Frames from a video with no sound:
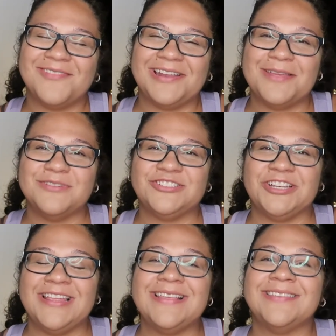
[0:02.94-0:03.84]
my name is
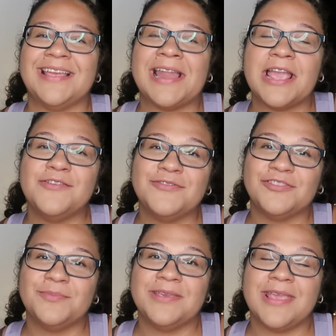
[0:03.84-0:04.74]
Genise and I
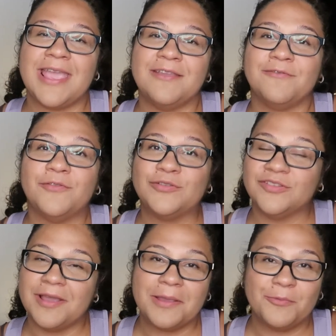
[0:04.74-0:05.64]
used to be a
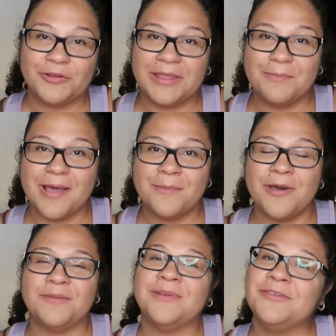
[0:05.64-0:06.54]
full-time working
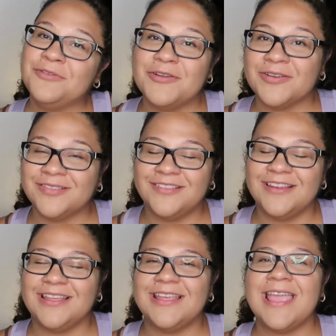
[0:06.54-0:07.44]
mom up in New York
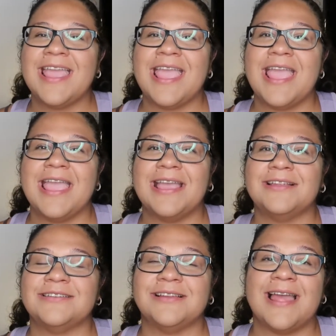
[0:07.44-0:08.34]
City
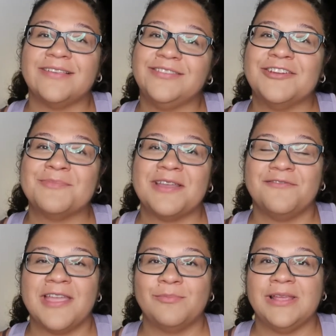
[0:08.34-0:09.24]
and last year my
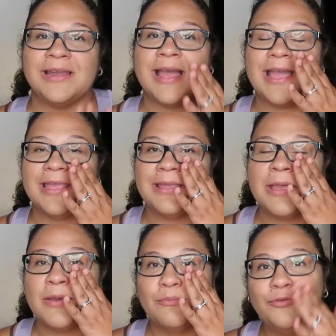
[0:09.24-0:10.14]
family and I
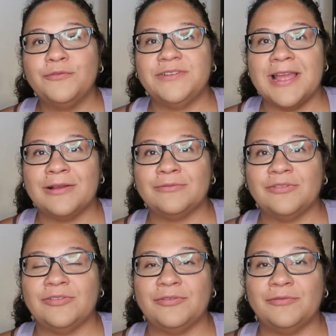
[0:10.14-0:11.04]
moved
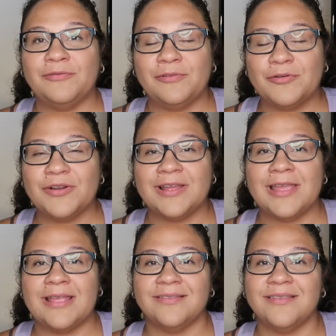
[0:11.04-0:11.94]
down to
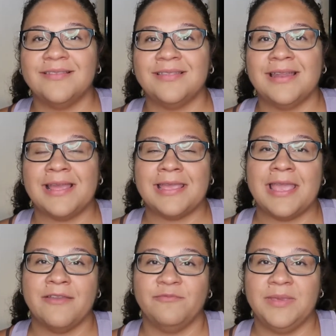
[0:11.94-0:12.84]
Florida and since then I
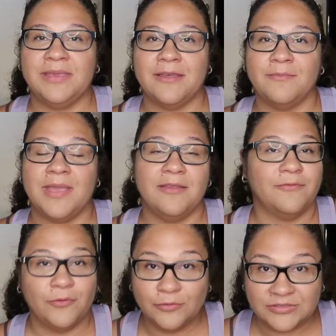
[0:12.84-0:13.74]
have become a
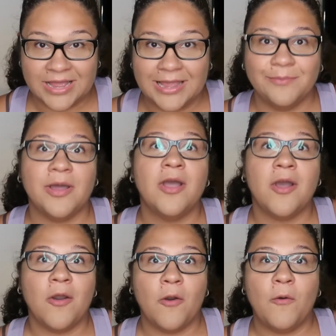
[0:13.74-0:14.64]
full-time
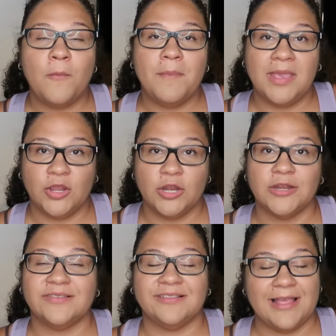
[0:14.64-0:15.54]

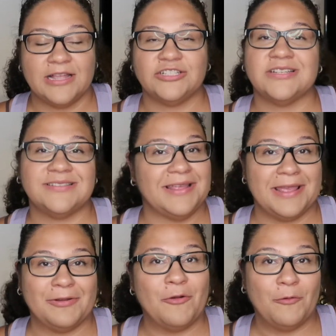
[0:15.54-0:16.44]
homemaker slash
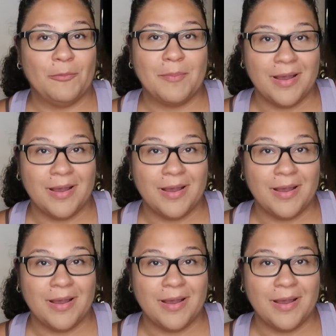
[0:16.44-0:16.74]
stay-at-home